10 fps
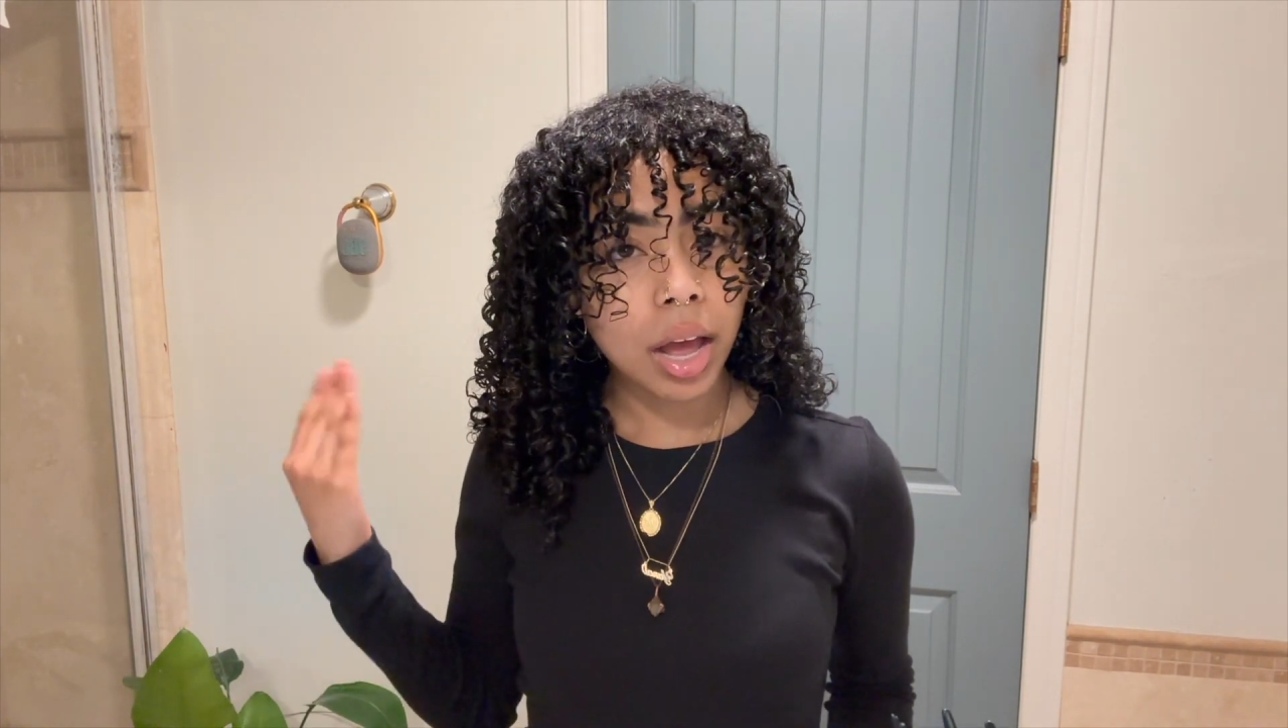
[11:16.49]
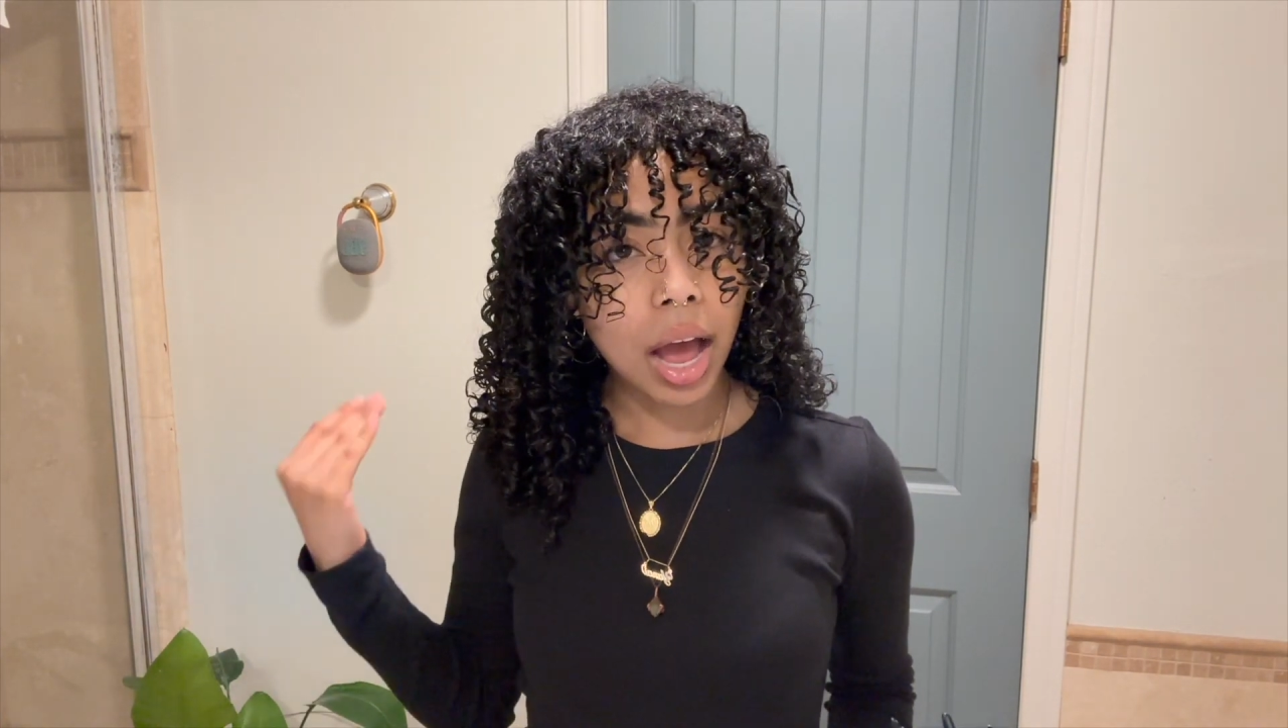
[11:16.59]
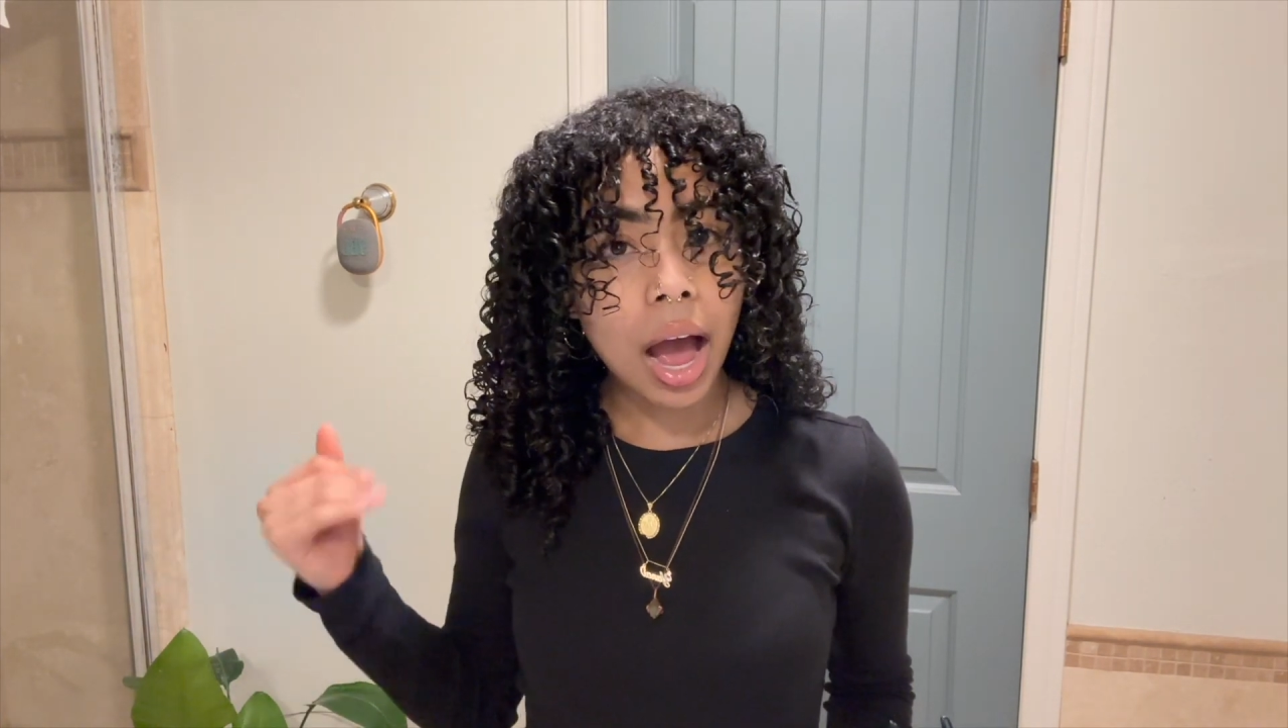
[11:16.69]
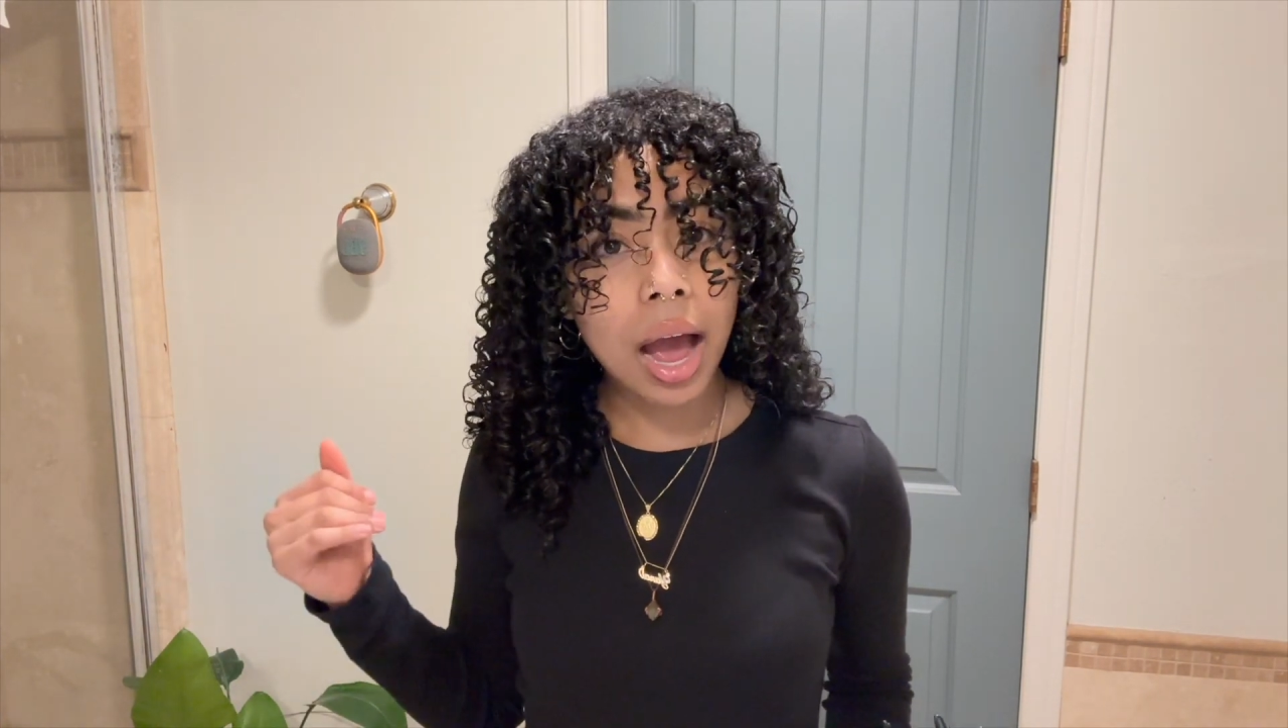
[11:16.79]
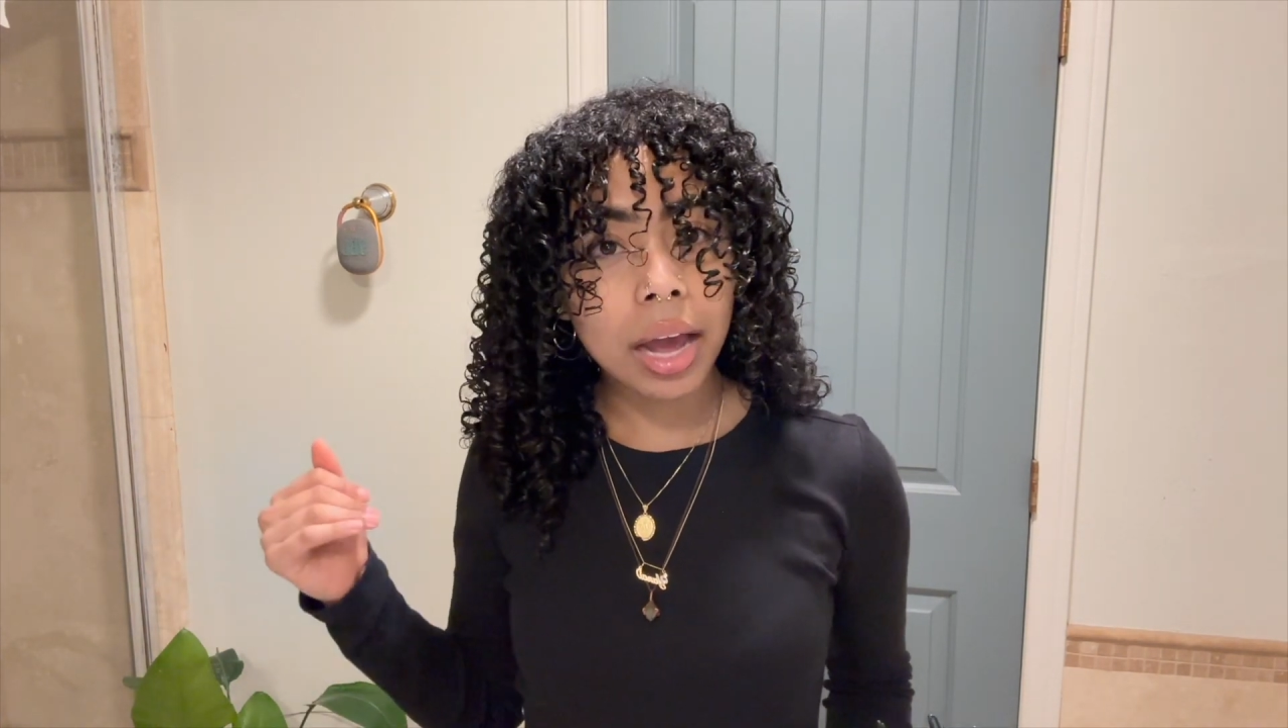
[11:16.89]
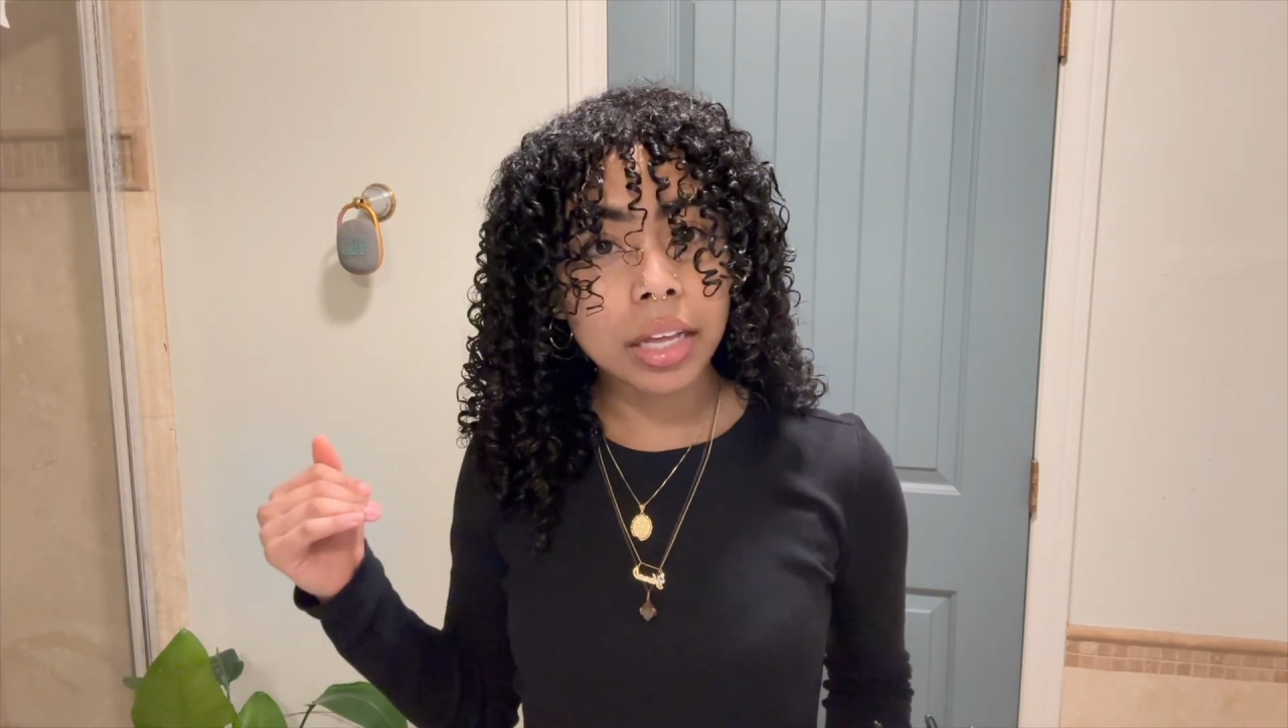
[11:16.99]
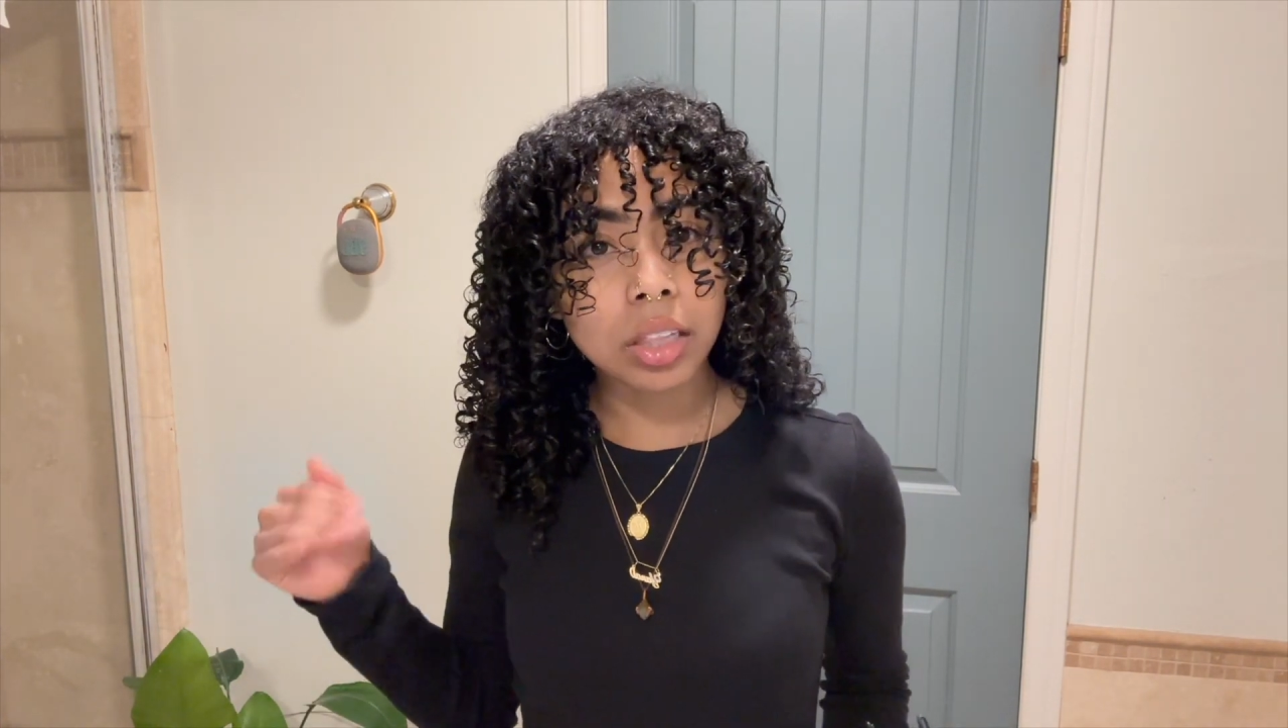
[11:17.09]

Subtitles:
high